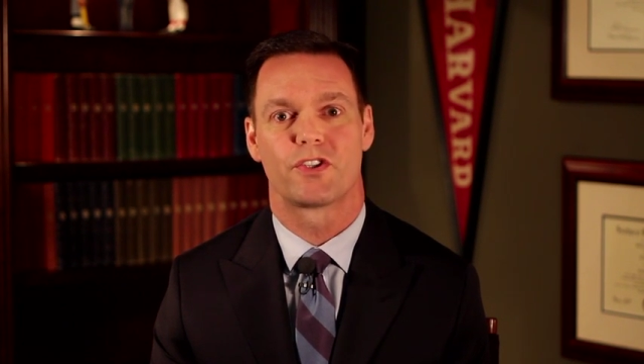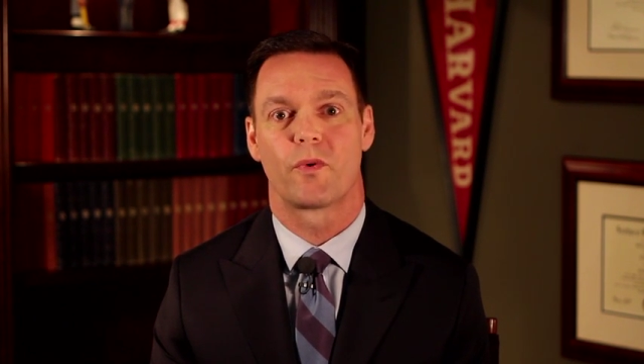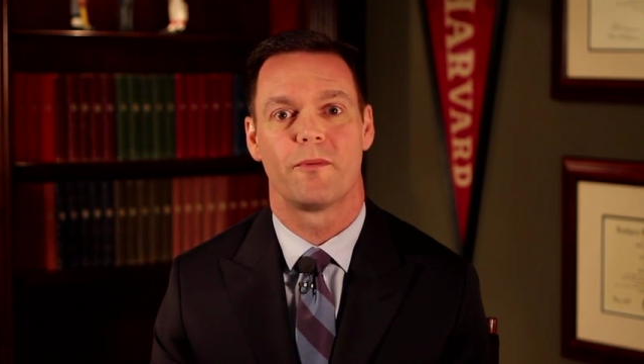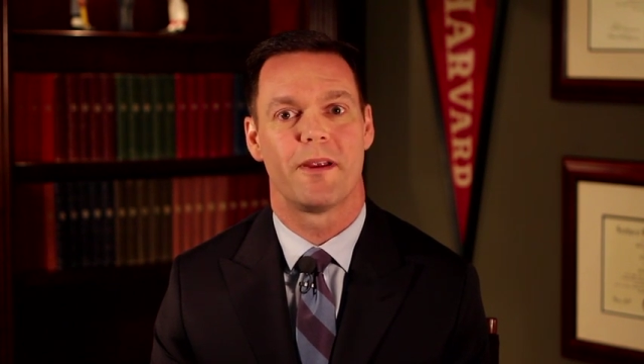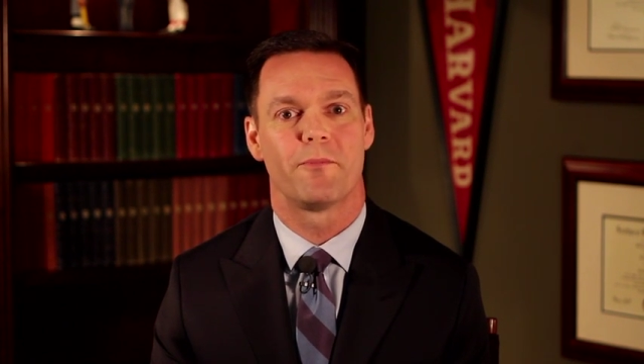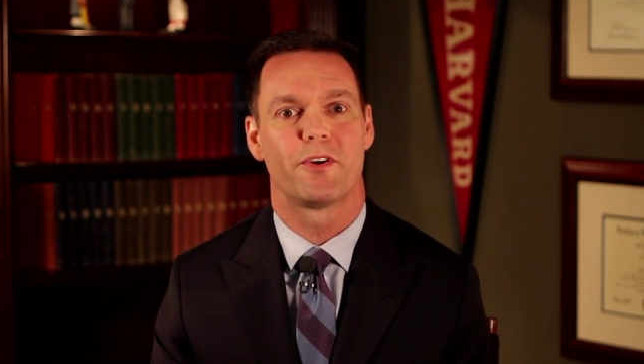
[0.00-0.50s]
to
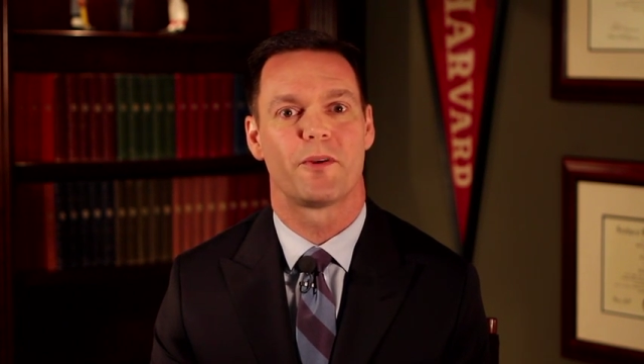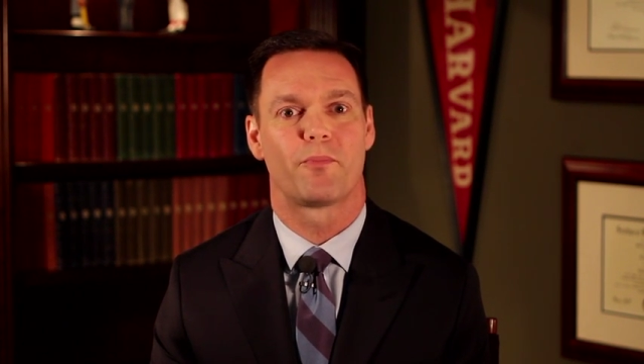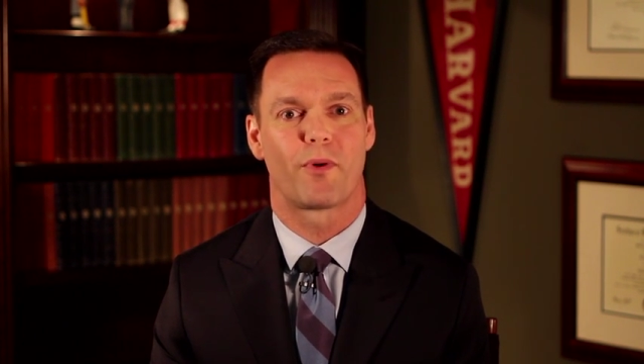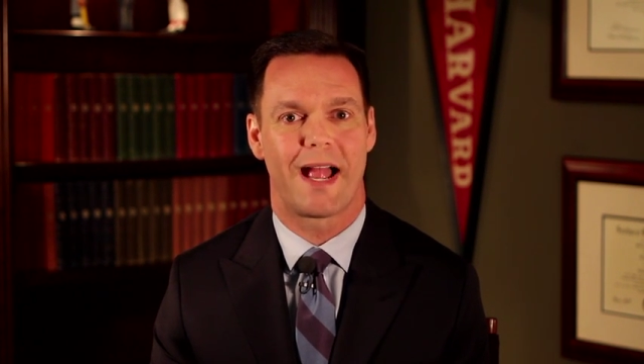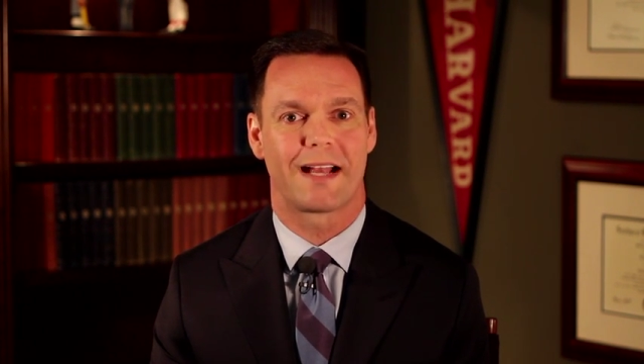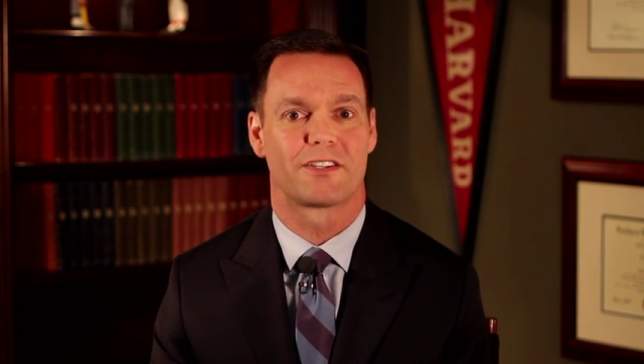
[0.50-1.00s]
remember to
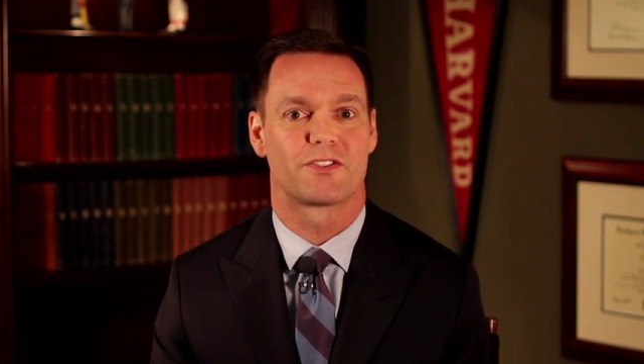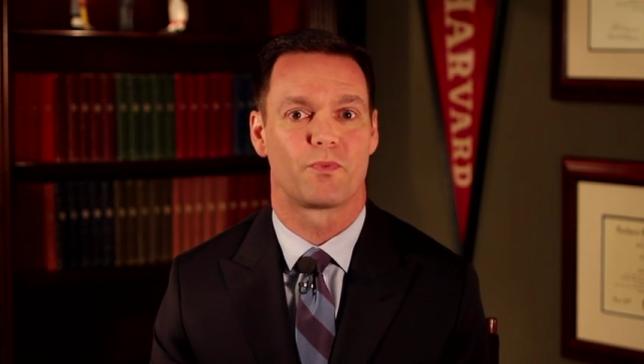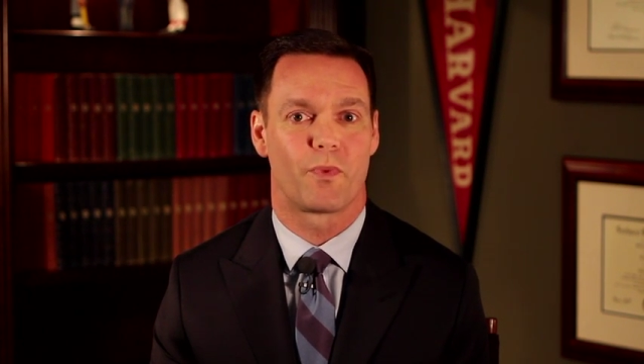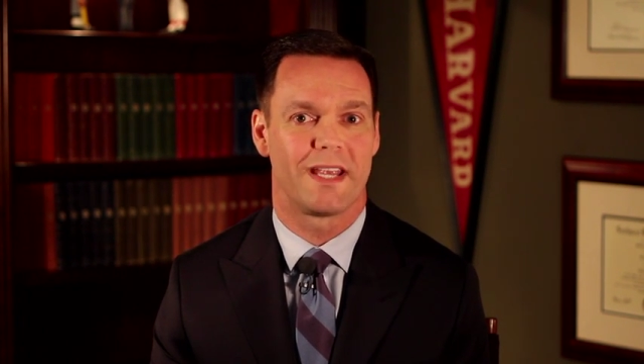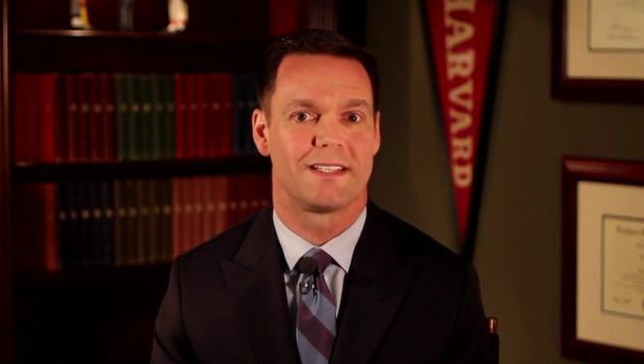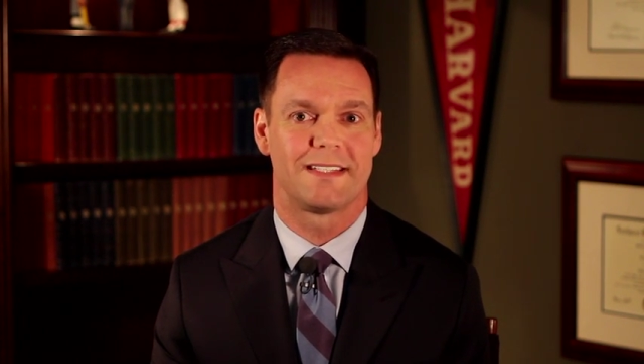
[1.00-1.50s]
practice
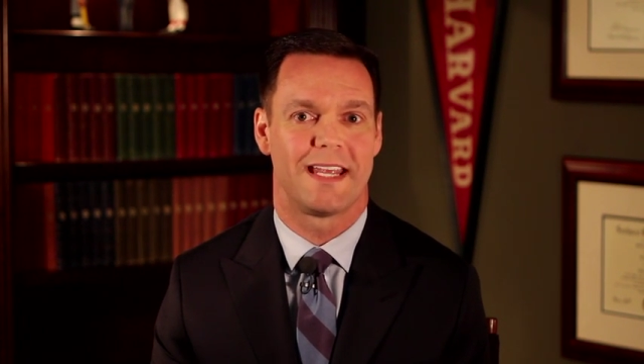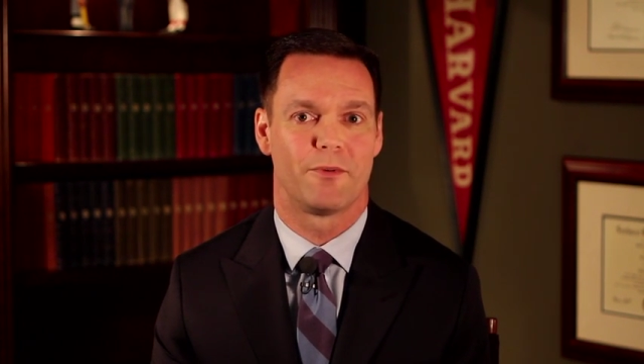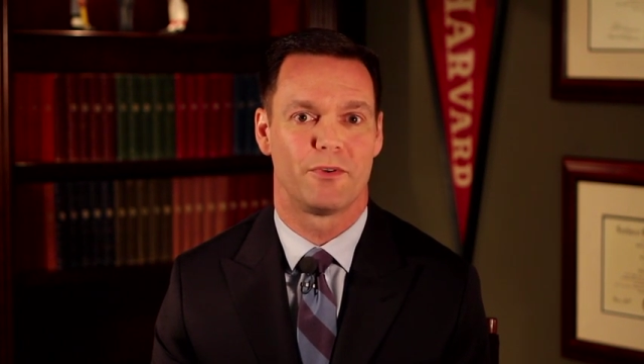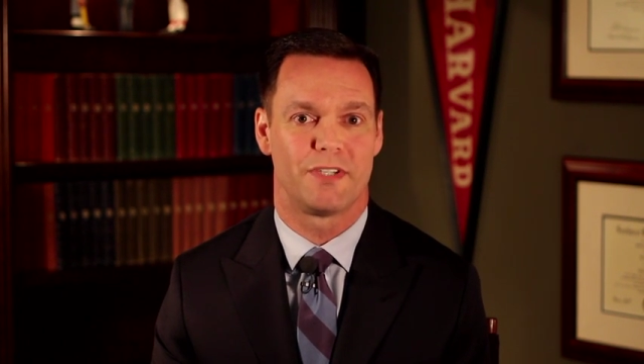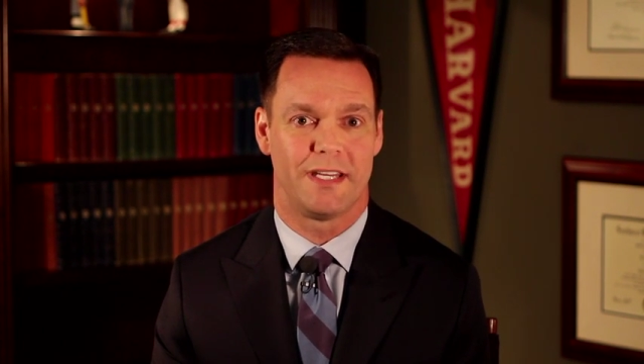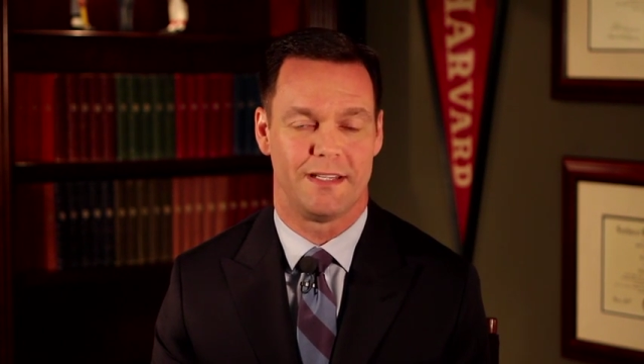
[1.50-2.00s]
race day
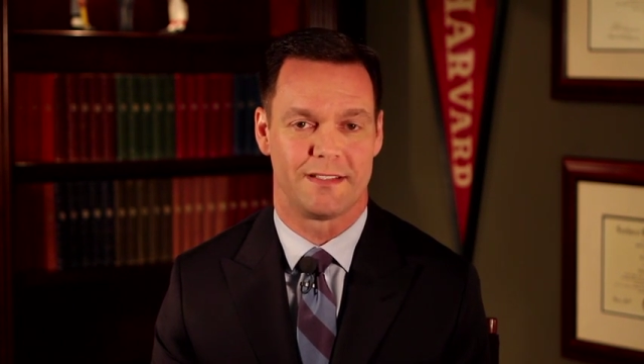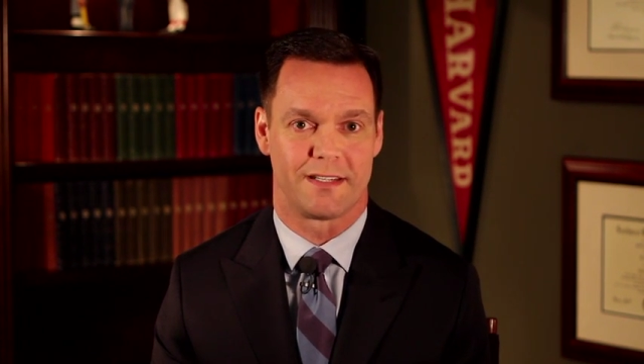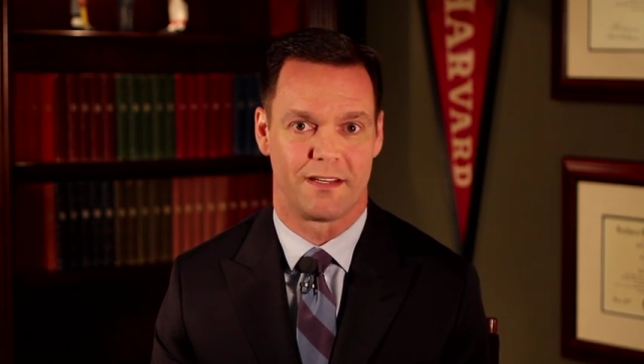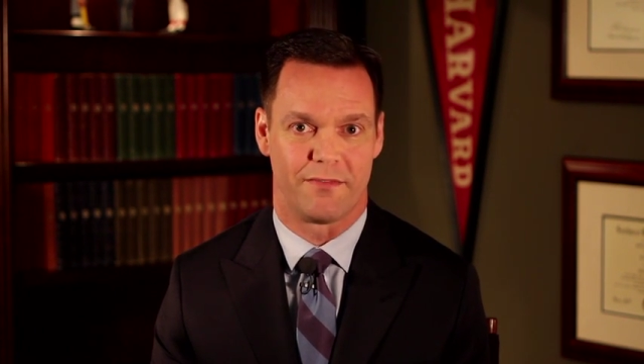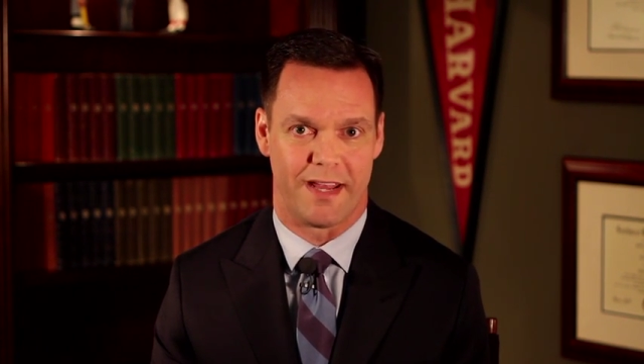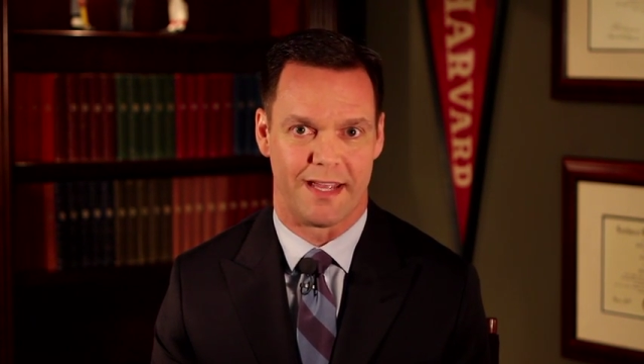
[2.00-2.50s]
routines
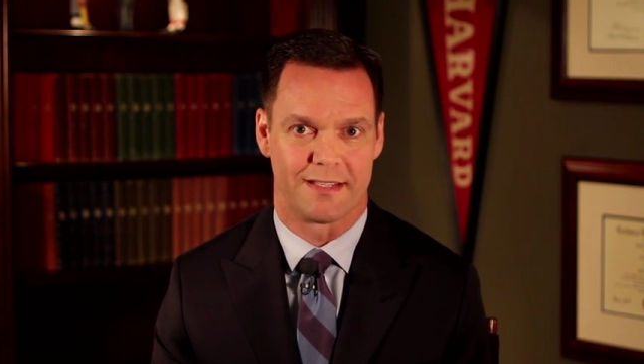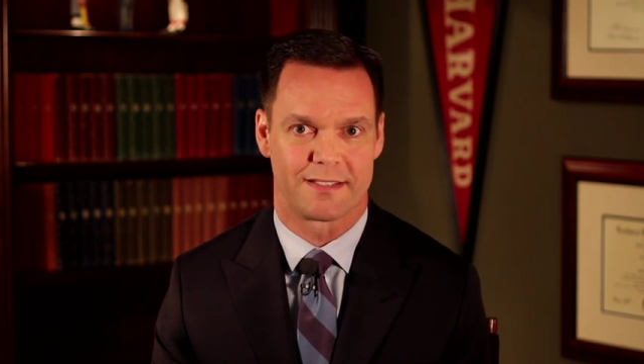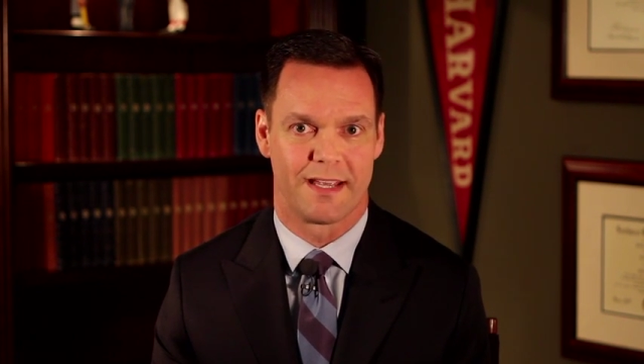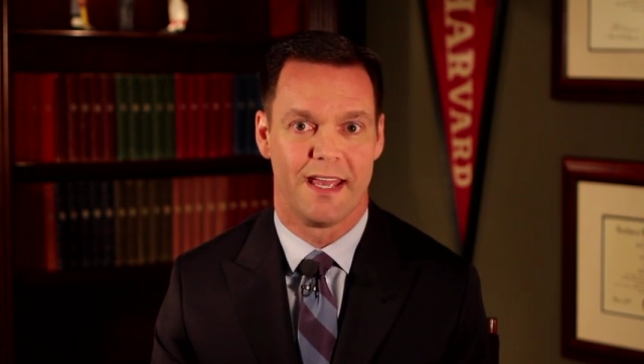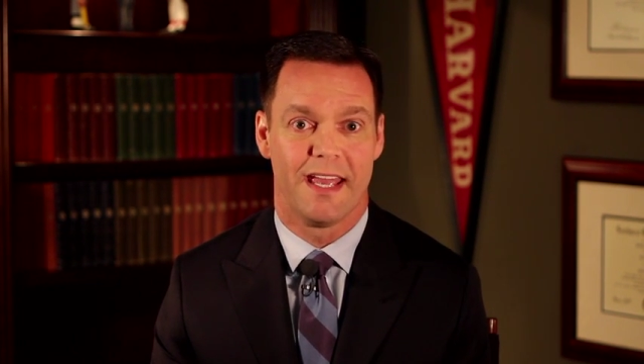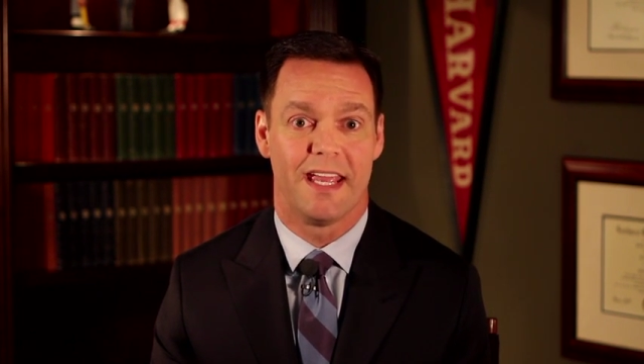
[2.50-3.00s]
in advance.